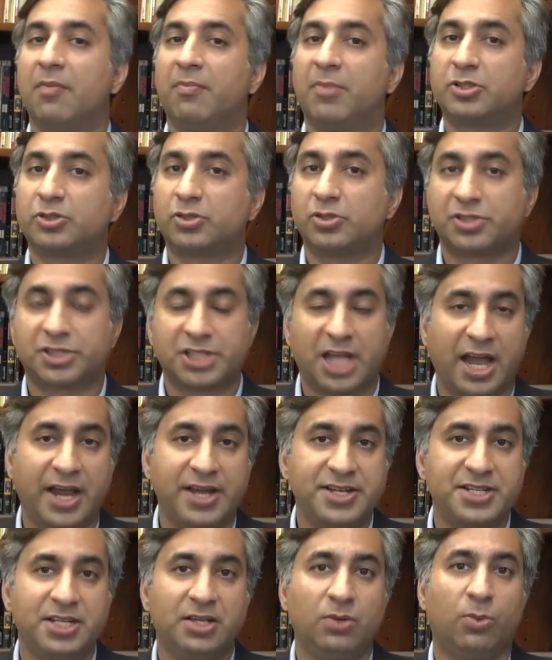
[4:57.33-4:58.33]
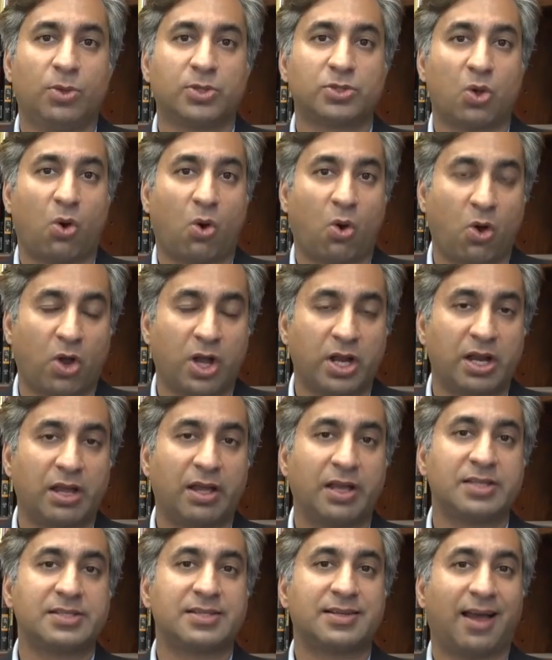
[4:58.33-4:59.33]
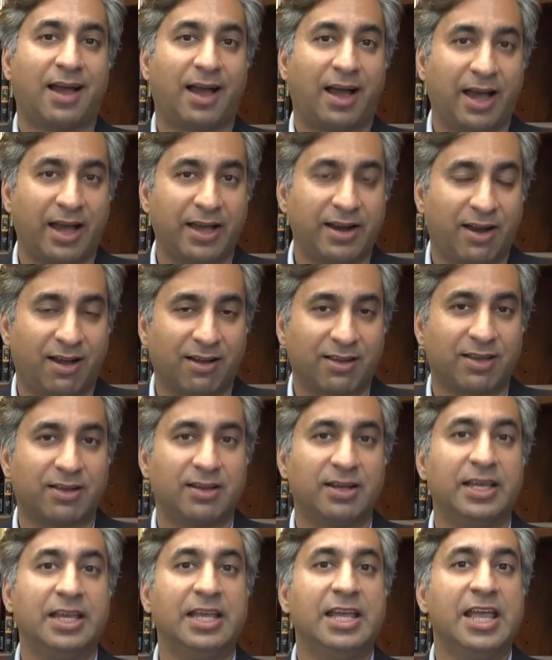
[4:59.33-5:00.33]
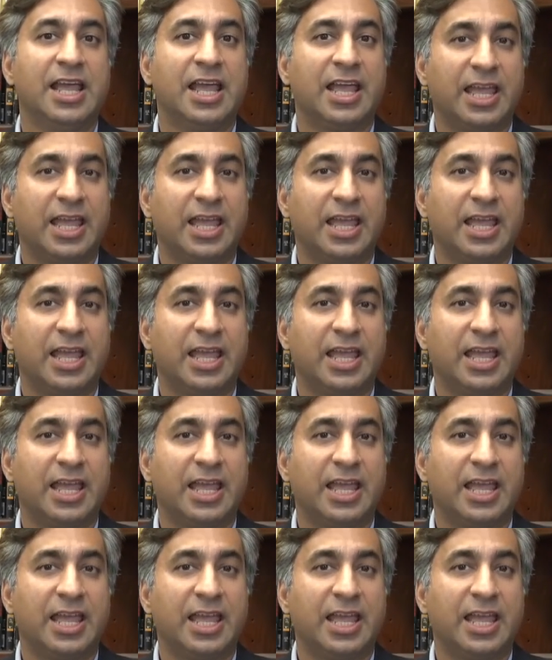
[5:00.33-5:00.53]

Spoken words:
But society was organized hierarchically